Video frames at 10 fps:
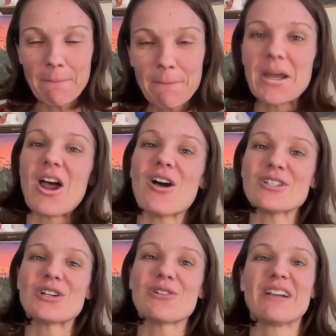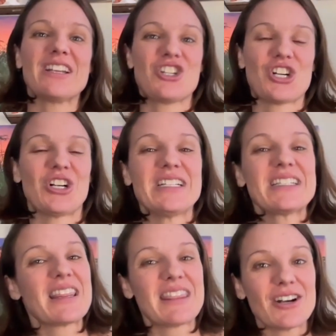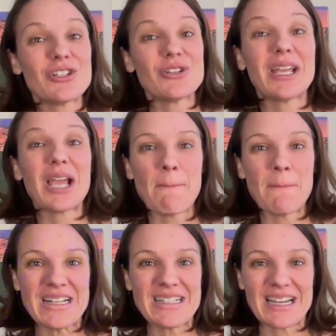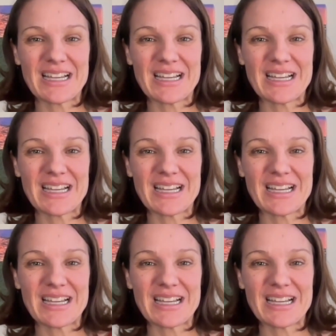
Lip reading: but also reassurance that they are doing amazing